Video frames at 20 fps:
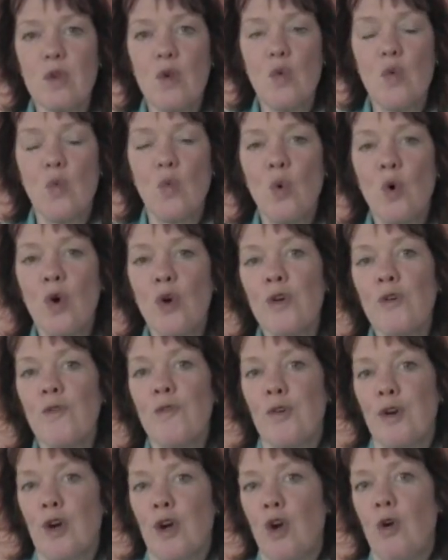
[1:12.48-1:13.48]
word
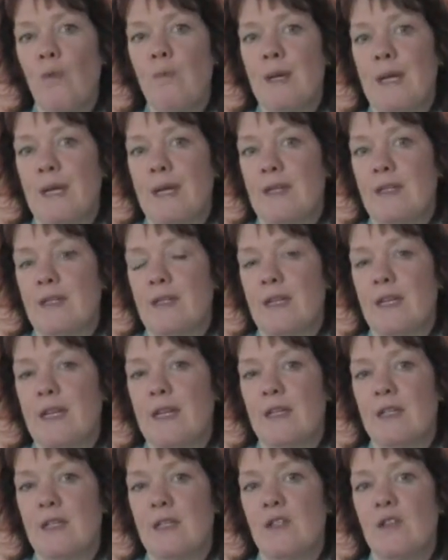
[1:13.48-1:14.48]
for opiates
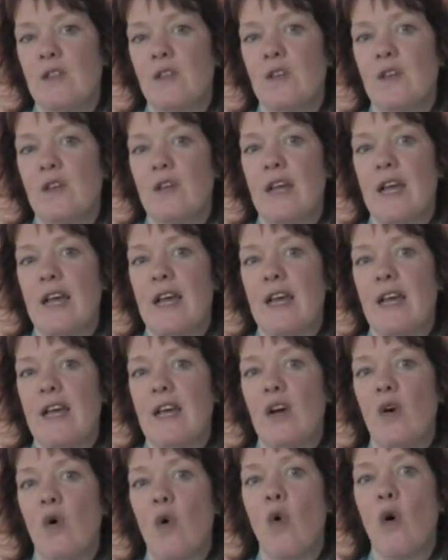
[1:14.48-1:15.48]
is
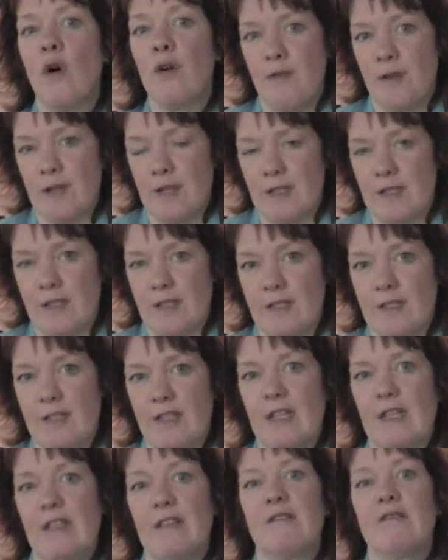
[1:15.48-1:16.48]
orphans,
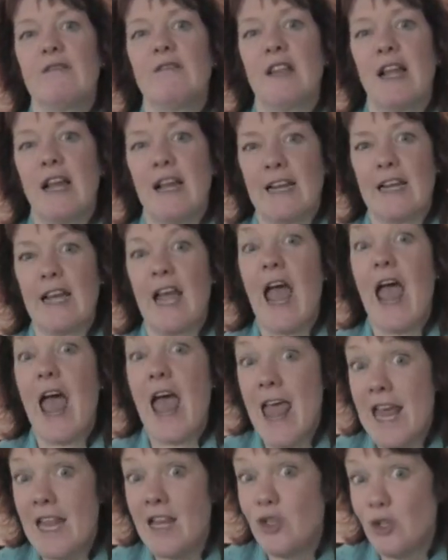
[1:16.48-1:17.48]
like
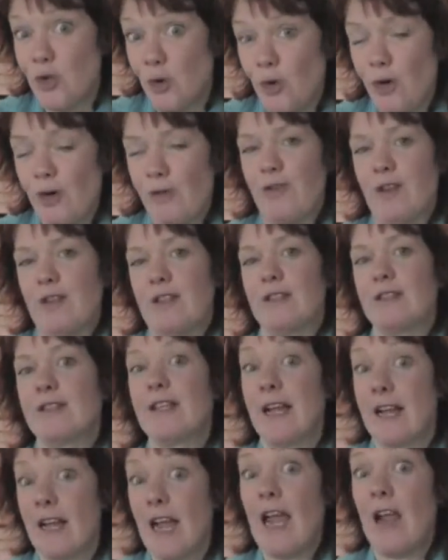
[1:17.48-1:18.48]
endorphins,
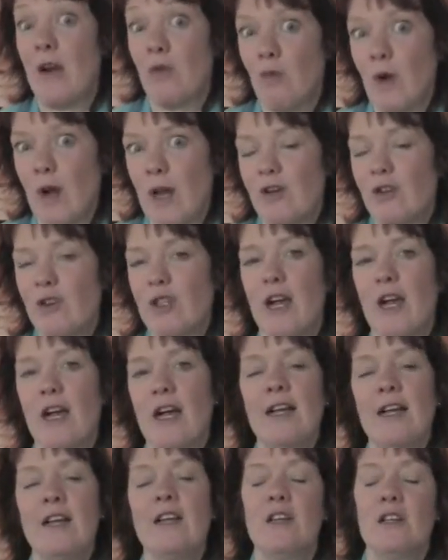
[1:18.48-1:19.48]
like a runner's
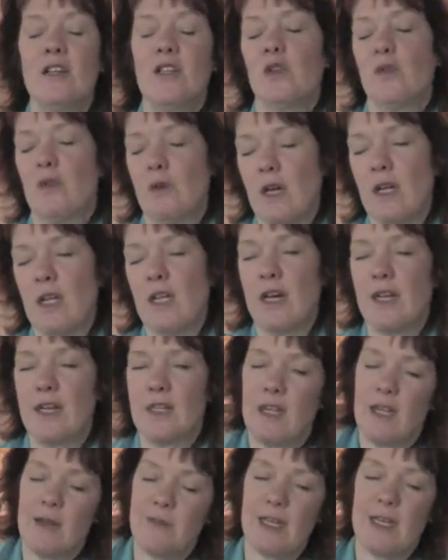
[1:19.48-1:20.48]
high. So a lot of
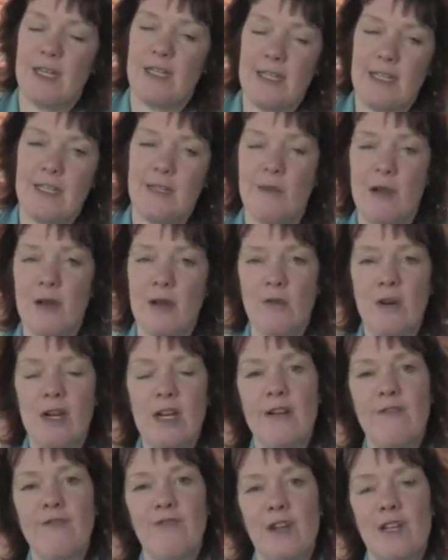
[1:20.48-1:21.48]
times I tease my
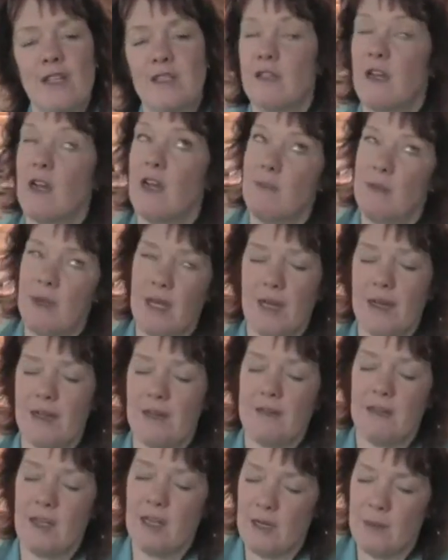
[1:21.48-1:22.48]
running friends, I'm not
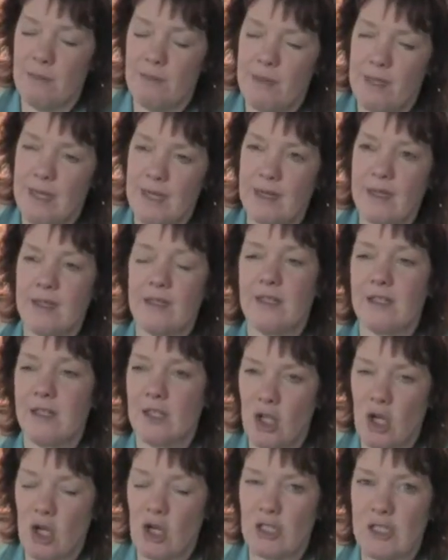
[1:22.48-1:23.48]
a big
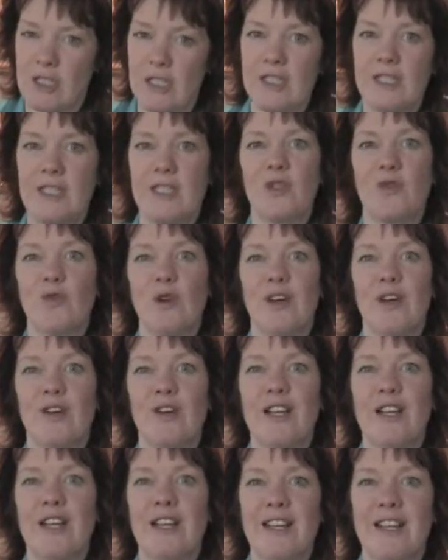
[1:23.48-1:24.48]
long distance
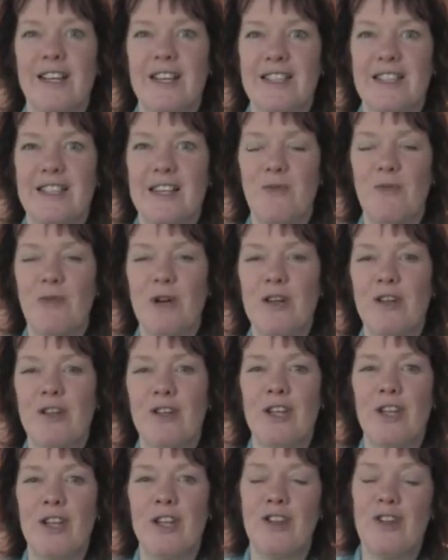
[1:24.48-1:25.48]
runner. And I say,
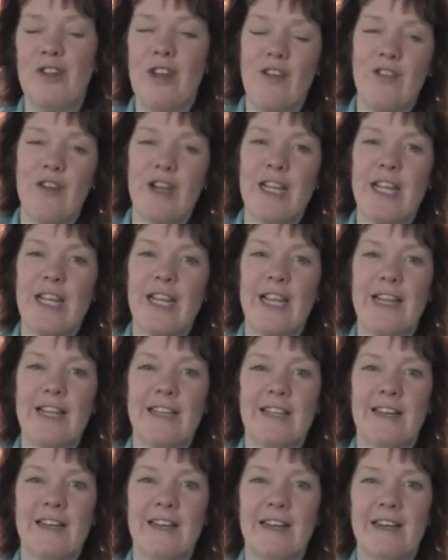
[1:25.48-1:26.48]
well, you never
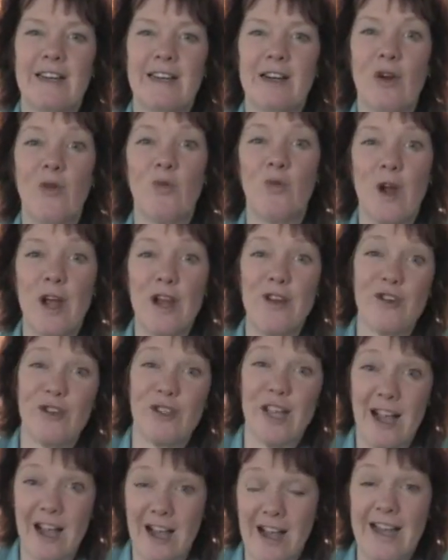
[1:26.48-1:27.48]
get uh, a
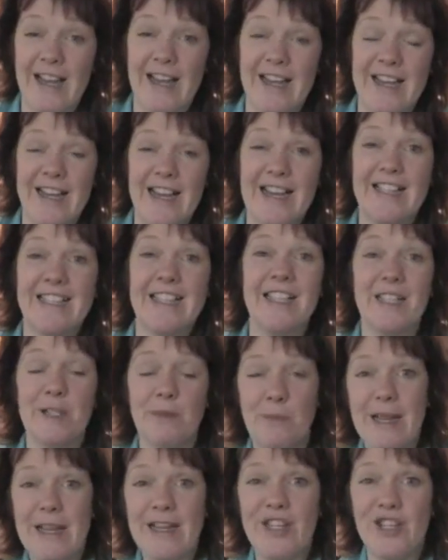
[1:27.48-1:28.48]
runner's high in
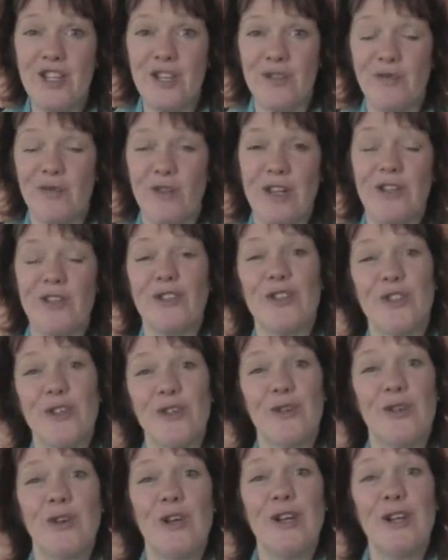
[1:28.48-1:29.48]
anticipation of runner,
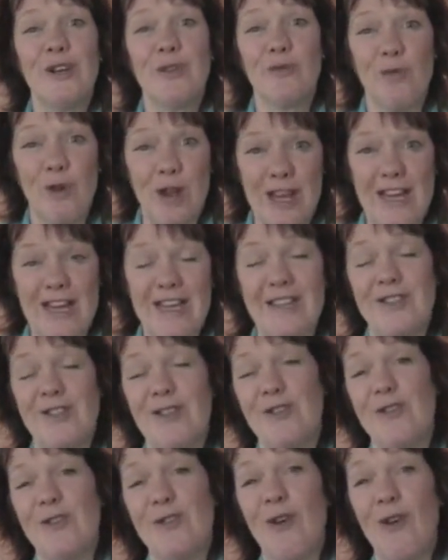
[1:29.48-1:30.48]
so running.
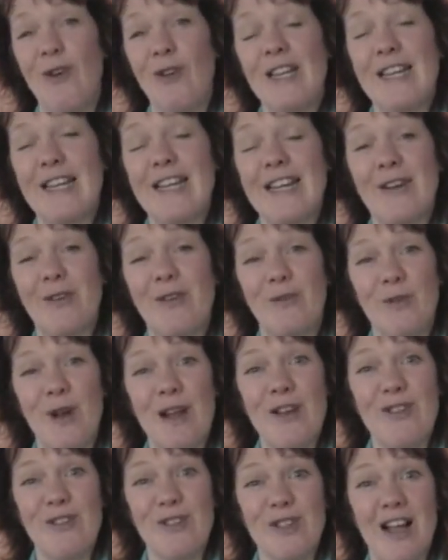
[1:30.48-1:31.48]
So you only get a
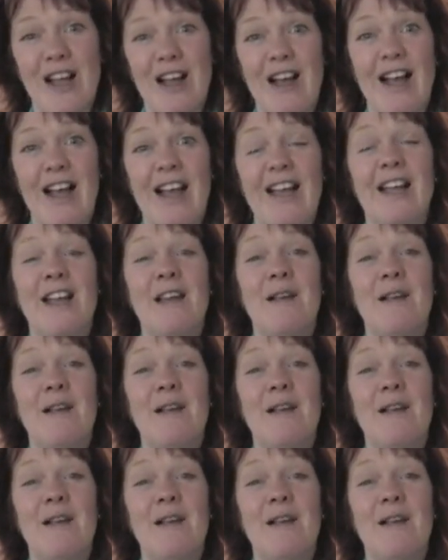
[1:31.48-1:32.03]
runner's high